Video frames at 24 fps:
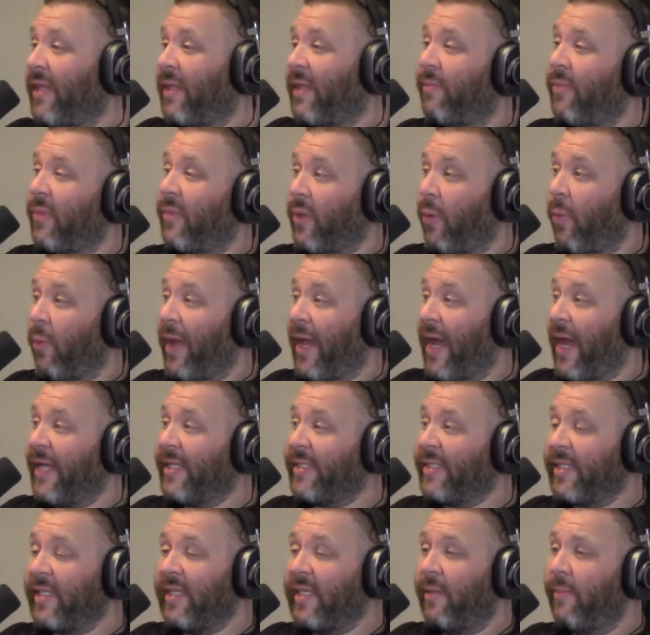them the way I
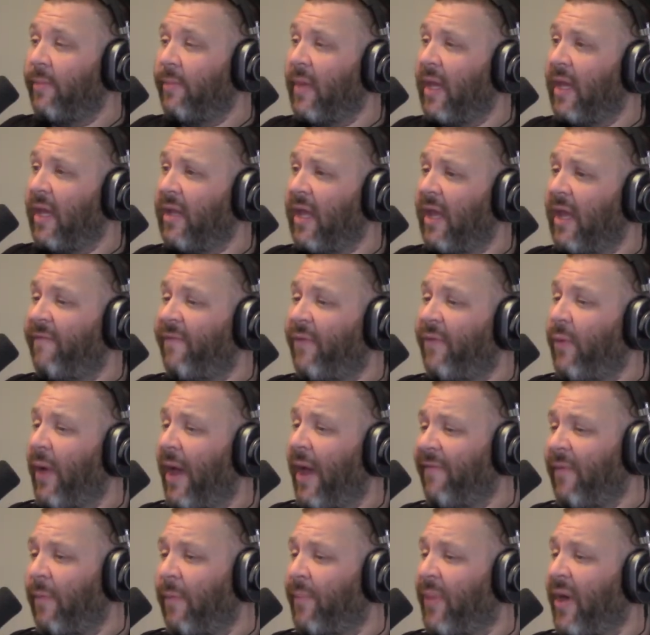see them. If you
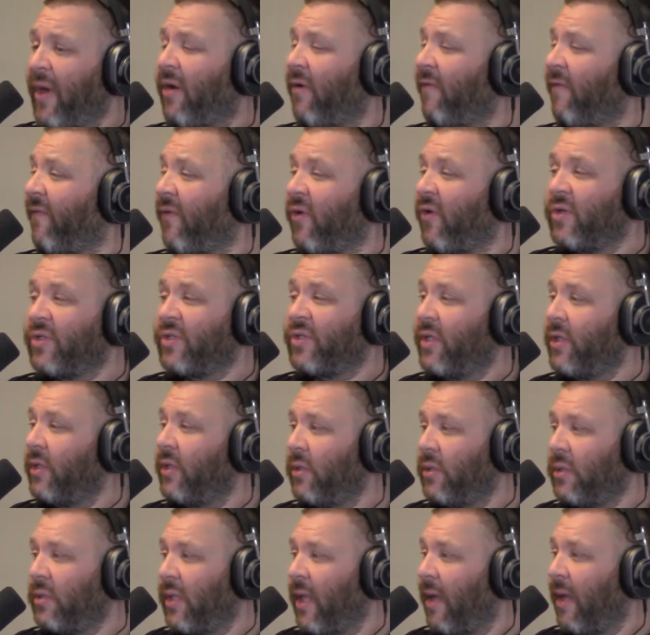have a better
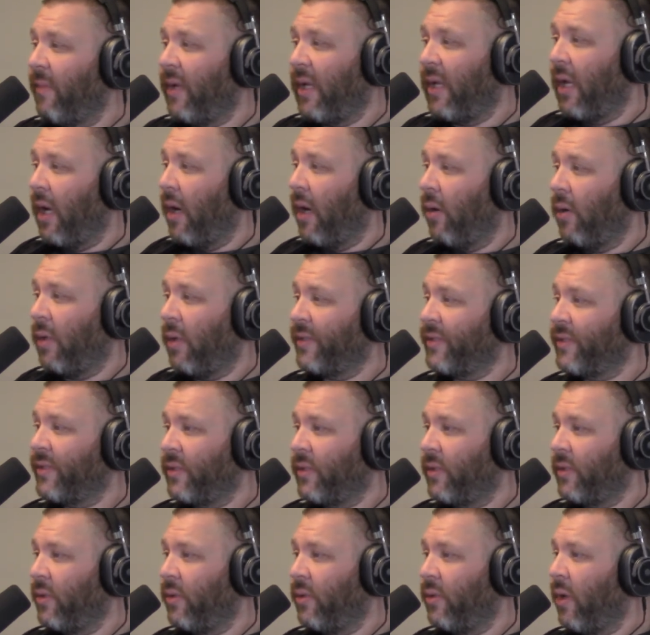version, let me know. I
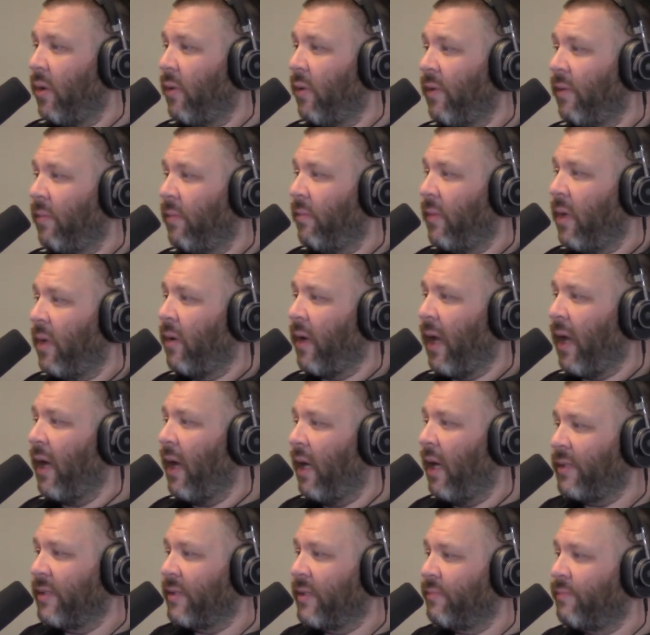don't. You know them. Okay.
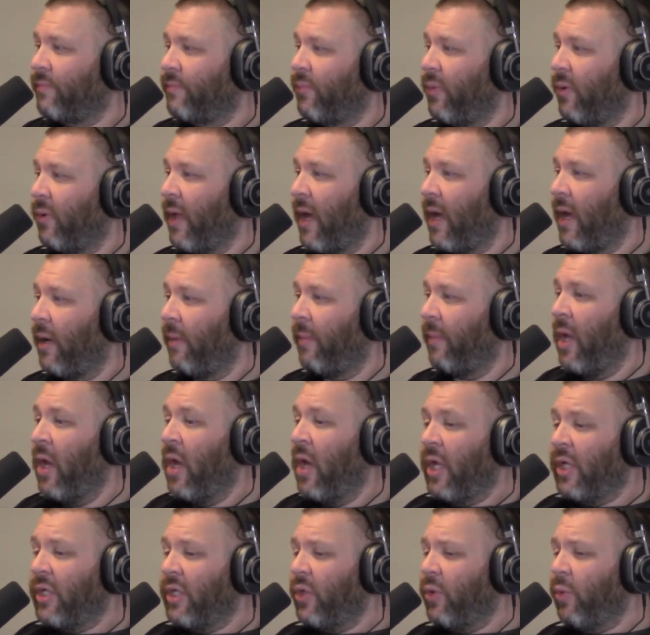I'll just pull that up.
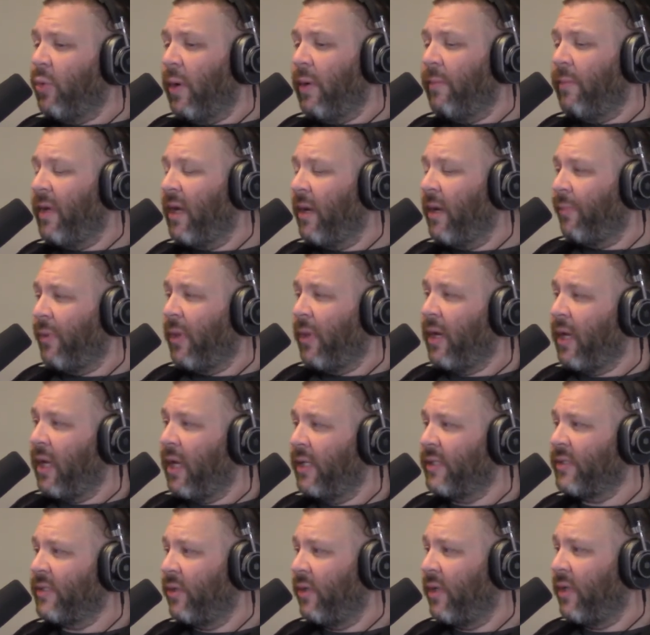Do you want me to plug it
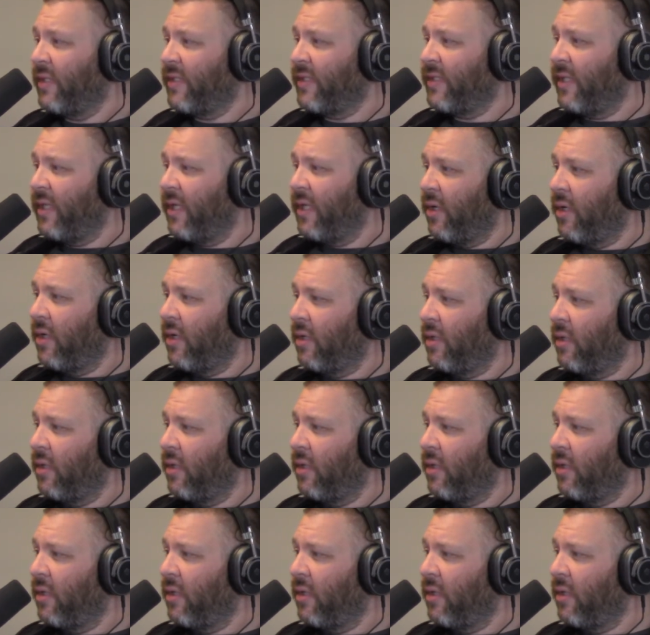in so you can see it or?